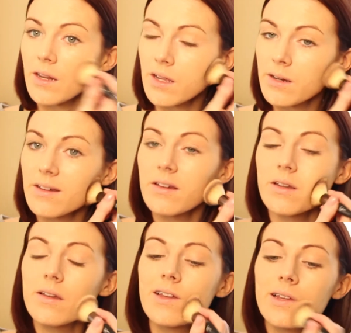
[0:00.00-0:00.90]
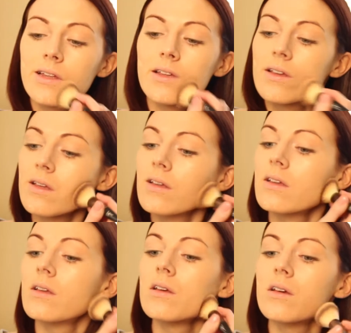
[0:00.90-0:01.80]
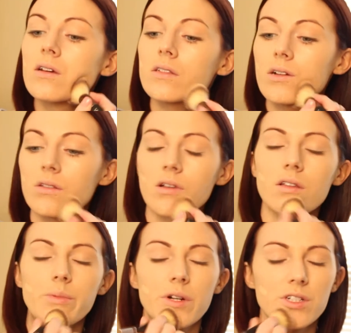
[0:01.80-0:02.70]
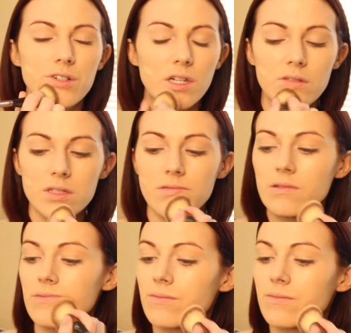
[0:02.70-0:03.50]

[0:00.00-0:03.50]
in, because I don't like all the brush streaks.